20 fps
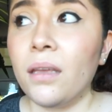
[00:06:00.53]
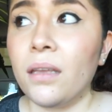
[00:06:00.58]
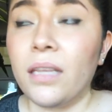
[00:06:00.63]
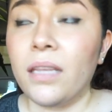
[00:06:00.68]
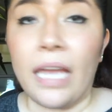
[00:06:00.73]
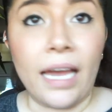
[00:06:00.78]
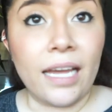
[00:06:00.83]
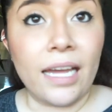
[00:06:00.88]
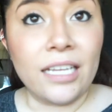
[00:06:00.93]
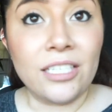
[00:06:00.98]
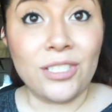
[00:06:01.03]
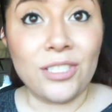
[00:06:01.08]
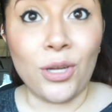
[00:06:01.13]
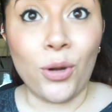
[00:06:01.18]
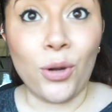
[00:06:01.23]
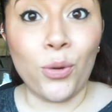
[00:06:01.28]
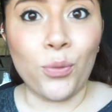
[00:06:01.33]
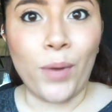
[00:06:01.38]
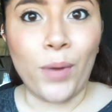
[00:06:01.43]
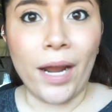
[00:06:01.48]
Yeah,
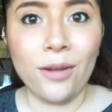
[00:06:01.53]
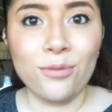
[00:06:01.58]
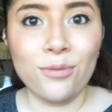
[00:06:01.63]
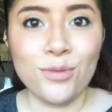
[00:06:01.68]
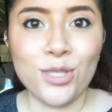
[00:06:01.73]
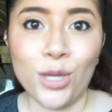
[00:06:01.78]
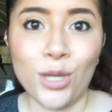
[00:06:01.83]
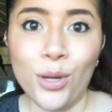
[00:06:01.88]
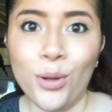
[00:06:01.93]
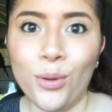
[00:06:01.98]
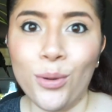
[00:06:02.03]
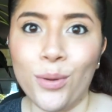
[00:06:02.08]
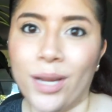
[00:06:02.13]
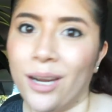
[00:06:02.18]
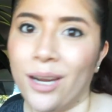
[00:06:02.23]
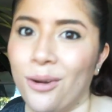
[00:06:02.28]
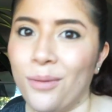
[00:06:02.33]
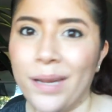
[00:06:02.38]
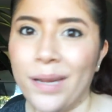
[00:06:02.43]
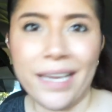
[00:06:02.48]
so round two,
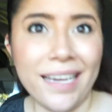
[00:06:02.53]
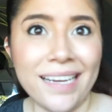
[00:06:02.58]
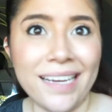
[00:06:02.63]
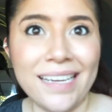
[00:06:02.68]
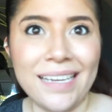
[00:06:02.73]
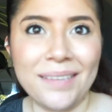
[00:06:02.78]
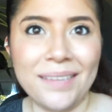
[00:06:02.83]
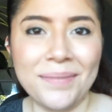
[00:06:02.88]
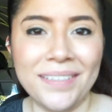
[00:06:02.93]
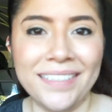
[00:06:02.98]
here we come.